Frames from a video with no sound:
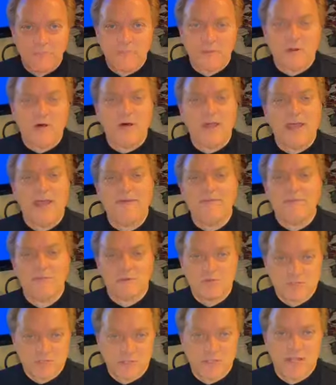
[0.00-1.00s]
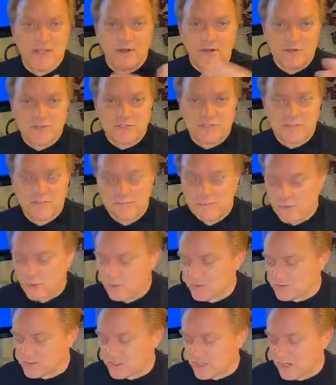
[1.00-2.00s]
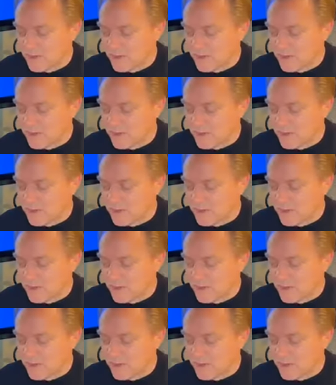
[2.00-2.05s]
but I'll have those letters posted